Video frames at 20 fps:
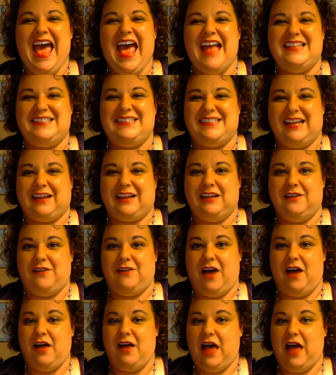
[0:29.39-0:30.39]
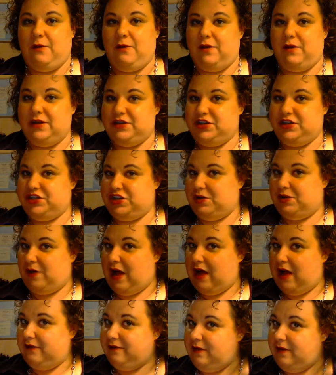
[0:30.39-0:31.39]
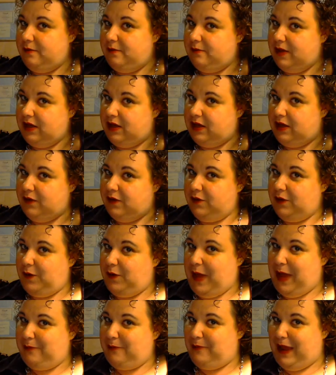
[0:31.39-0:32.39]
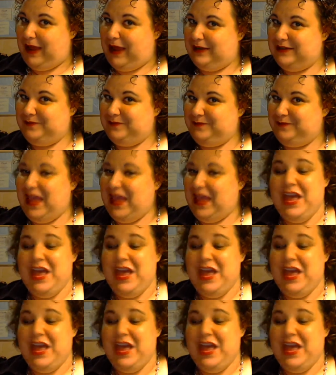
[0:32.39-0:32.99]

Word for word: And second of all, I wanted to show off my cute new headband.